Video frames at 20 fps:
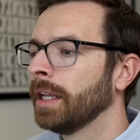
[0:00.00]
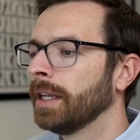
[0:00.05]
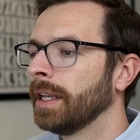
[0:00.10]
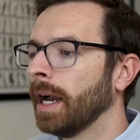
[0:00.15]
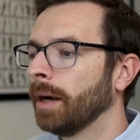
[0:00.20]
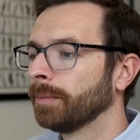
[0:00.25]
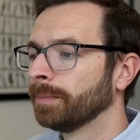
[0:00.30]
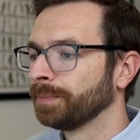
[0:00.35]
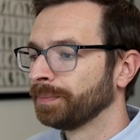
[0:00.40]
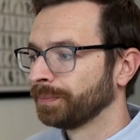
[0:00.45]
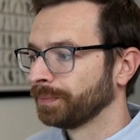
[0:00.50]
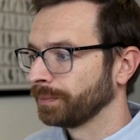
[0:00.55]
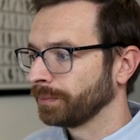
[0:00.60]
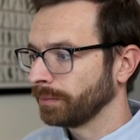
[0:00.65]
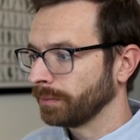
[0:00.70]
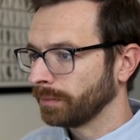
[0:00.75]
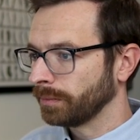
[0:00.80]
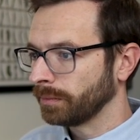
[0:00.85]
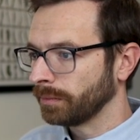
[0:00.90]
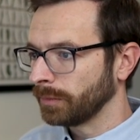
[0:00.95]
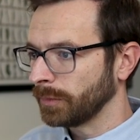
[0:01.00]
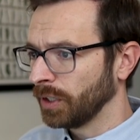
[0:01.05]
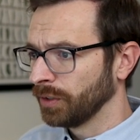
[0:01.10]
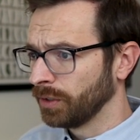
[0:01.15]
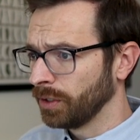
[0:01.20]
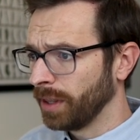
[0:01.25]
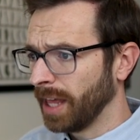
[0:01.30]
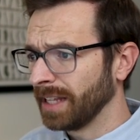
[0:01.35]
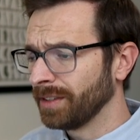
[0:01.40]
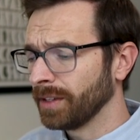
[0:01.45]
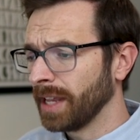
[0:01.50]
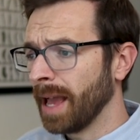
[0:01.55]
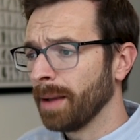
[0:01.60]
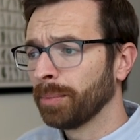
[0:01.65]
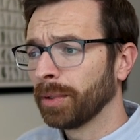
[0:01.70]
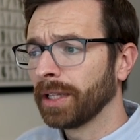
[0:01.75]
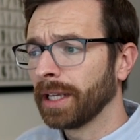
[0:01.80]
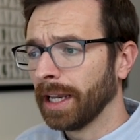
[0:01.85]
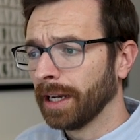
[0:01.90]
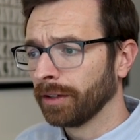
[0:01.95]
Now, so that's
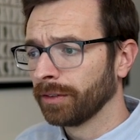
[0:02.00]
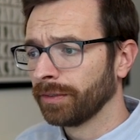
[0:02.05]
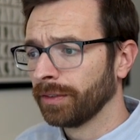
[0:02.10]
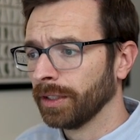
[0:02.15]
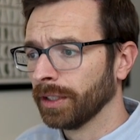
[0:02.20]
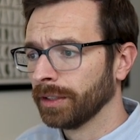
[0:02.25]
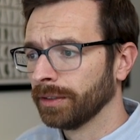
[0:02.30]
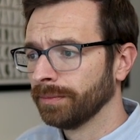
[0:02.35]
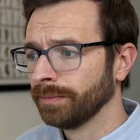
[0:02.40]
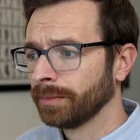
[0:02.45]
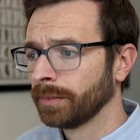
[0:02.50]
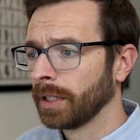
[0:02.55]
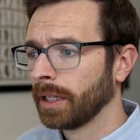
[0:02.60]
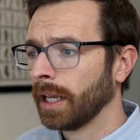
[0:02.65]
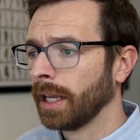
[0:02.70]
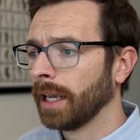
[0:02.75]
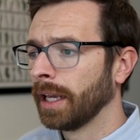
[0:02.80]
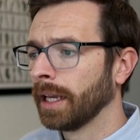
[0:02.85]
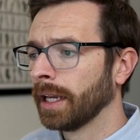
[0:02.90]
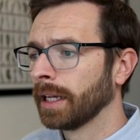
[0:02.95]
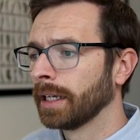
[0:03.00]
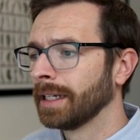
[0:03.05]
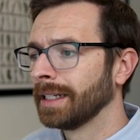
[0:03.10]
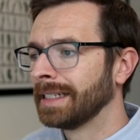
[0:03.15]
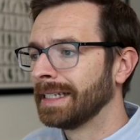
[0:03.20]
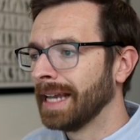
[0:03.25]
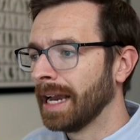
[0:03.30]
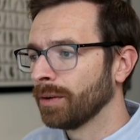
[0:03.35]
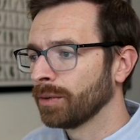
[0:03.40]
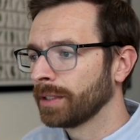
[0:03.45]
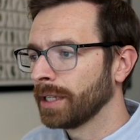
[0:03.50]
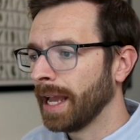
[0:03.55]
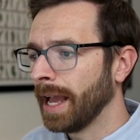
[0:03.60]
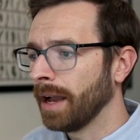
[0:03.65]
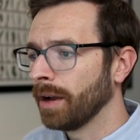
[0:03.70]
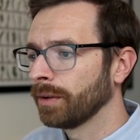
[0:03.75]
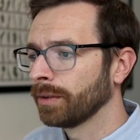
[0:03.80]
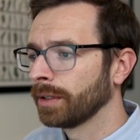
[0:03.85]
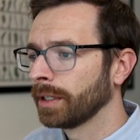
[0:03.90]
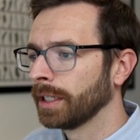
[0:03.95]
Eppley Airfield, and
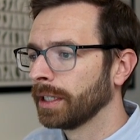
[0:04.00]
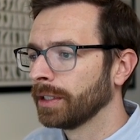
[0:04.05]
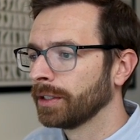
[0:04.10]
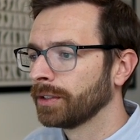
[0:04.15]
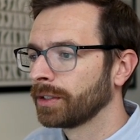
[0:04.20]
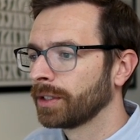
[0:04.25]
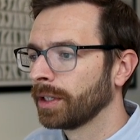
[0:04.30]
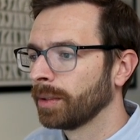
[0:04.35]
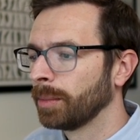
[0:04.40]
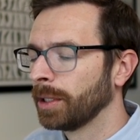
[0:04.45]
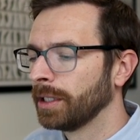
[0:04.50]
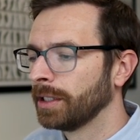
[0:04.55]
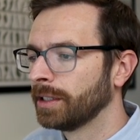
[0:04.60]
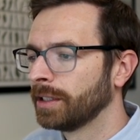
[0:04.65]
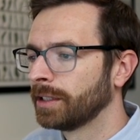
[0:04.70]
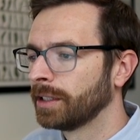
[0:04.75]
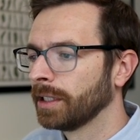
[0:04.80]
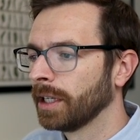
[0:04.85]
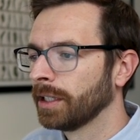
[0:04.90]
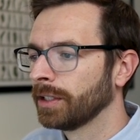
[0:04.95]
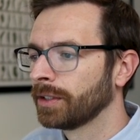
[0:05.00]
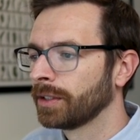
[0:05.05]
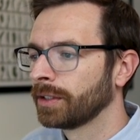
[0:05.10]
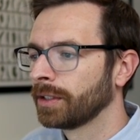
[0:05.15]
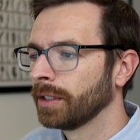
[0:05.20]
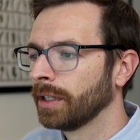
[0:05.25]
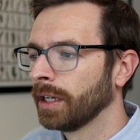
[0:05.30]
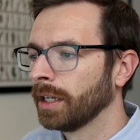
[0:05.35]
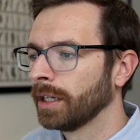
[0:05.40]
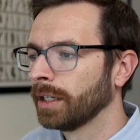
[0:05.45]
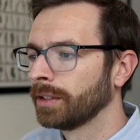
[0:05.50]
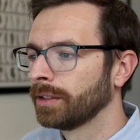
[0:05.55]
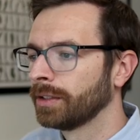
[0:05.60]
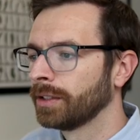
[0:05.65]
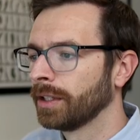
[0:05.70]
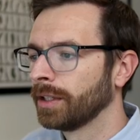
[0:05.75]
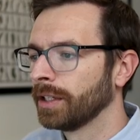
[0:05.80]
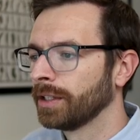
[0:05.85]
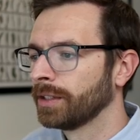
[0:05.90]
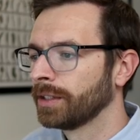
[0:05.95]
downtown is going to be just
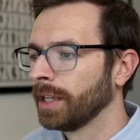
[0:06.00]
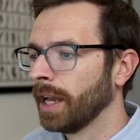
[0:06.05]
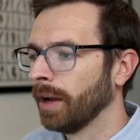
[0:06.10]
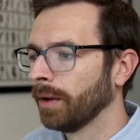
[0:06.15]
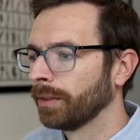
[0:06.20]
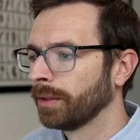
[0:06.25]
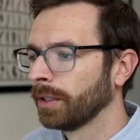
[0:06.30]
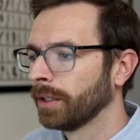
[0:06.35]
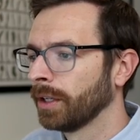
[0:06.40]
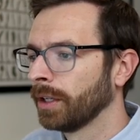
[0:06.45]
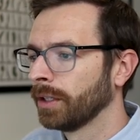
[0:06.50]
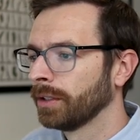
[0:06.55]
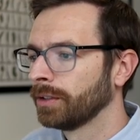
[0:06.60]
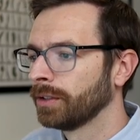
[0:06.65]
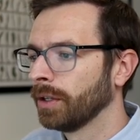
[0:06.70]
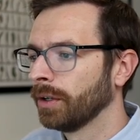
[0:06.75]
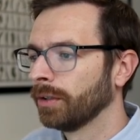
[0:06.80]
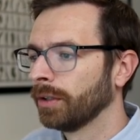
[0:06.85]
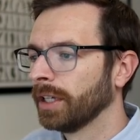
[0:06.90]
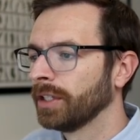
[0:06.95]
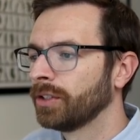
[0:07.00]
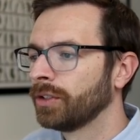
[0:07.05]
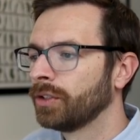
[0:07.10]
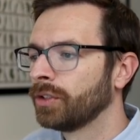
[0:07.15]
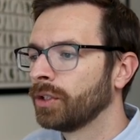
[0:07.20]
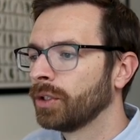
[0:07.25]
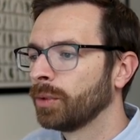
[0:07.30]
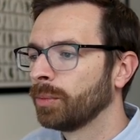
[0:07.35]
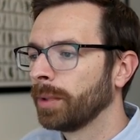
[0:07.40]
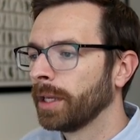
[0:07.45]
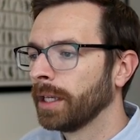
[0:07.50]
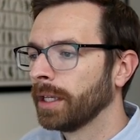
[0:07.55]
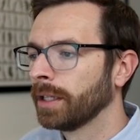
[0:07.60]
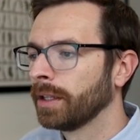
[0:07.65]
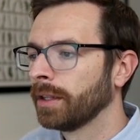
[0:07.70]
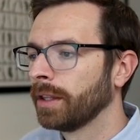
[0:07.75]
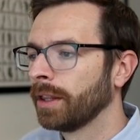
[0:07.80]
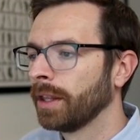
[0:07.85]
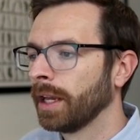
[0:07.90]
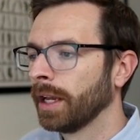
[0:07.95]
to the south. So let's zoom
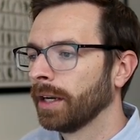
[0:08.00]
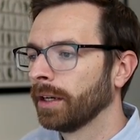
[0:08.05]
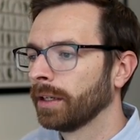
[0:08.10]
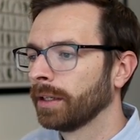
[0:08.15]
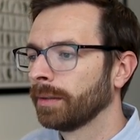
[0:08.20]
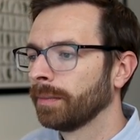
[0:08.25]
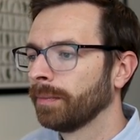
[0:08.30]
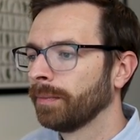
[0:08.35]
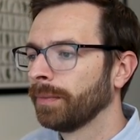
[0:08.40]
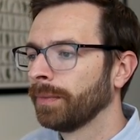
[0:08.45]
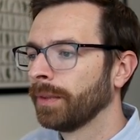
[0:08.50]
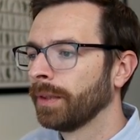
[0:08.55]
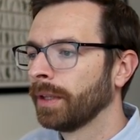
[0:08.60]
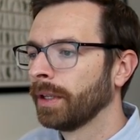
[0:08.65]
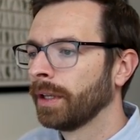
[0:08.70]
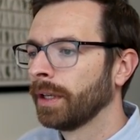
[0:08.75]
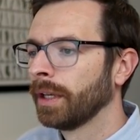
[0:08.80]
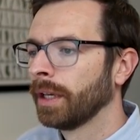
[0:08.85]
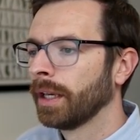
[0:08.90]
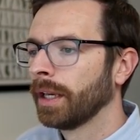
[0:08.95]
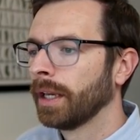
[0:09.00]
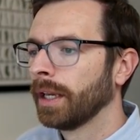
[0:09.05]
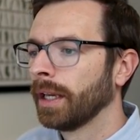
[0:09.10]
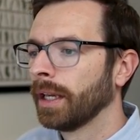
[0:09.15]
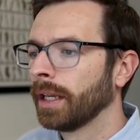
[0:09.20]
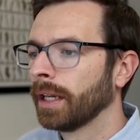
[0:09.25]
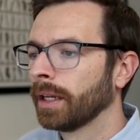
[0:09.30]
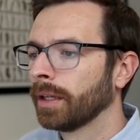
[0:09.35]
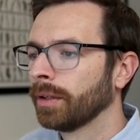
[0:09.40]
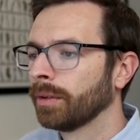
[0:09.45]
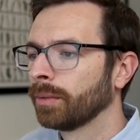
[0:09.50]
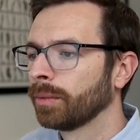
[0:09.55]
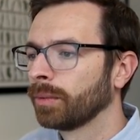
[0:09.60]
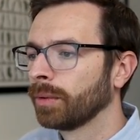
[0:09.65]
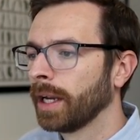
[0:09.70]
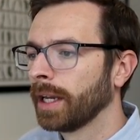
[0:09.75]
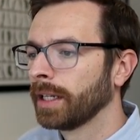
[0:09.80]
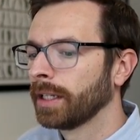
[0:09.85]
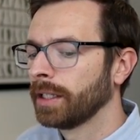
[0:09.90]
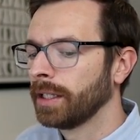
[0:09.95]
in there, and
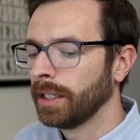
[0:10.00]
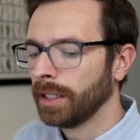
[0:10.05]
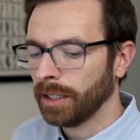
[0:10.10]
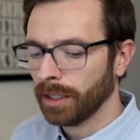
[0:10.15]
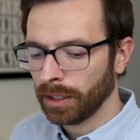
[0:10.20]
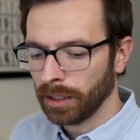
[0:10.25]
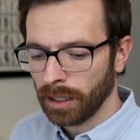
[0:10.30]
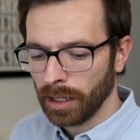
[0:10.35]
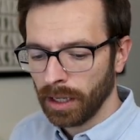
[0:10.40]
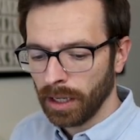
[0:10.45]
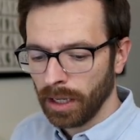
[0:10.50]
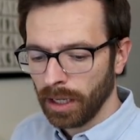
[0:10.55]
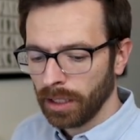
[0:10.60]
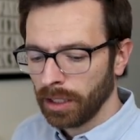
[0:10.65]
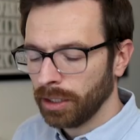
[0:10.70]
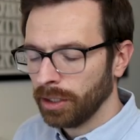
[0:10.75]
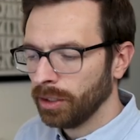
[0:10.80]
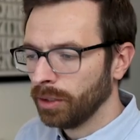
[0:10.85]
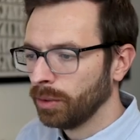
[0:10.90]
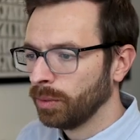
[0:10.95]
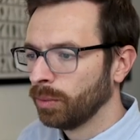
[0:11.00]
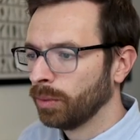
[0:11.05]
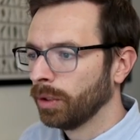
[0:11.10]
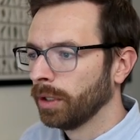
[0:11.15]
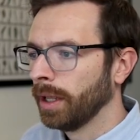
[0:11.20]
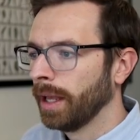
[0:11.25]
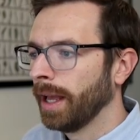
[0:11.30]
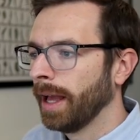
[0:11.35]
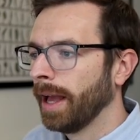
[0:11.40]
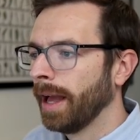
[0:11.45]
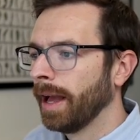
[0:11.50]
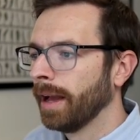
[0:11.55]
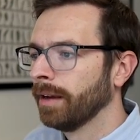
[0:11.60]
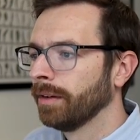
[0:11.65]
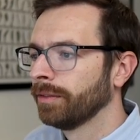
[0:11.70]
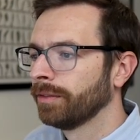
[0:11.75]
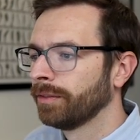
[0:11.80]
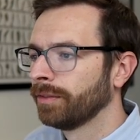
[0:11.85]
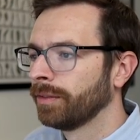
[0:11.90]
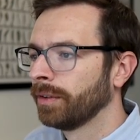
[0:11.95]
right here you will
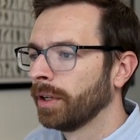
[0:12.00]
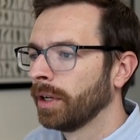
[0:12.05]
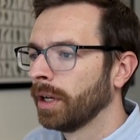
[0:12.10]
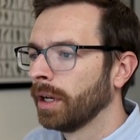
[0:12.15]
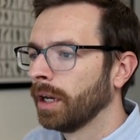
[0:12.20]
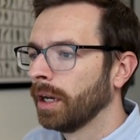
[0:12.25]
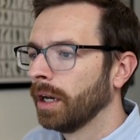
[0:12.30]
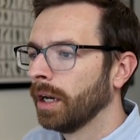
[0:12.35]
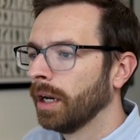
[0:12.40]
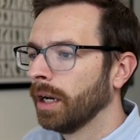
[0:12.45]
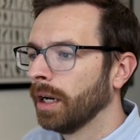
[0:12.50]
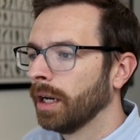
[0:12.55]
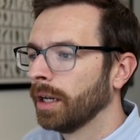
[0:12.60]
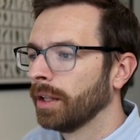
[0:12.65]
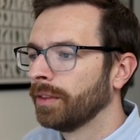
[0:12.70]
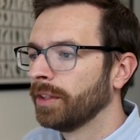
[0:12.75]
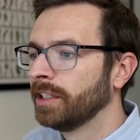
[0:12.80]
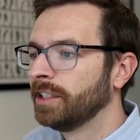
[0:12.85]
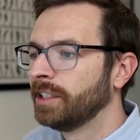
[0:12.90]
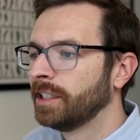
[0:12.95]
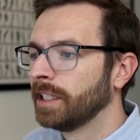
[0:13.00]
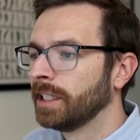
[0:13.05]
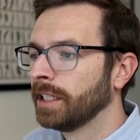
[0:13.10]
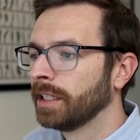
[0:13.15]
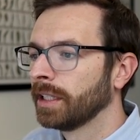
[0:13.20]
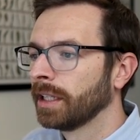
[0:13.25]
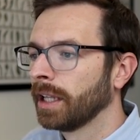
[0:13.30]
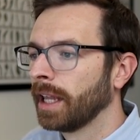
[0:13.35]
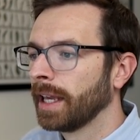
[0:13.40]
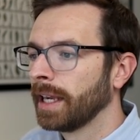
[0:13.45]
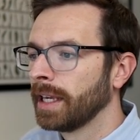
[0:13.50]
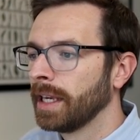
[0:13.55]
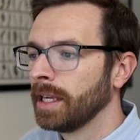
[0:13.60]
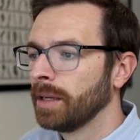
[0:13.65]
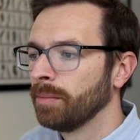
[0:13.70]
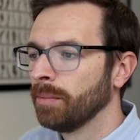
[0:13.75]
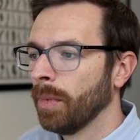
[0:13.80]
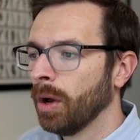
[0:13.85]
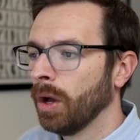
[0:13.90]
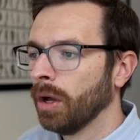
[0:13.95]
have the Jean
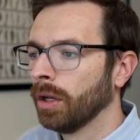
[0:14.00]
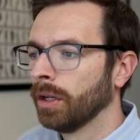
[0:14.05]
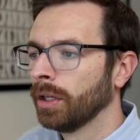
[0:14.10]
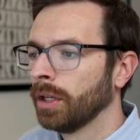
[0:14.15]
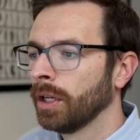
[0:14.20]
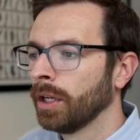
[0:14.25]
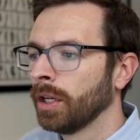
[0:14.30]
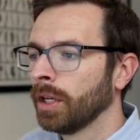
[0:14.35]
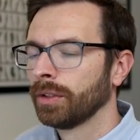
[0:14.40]
Leahy Mall.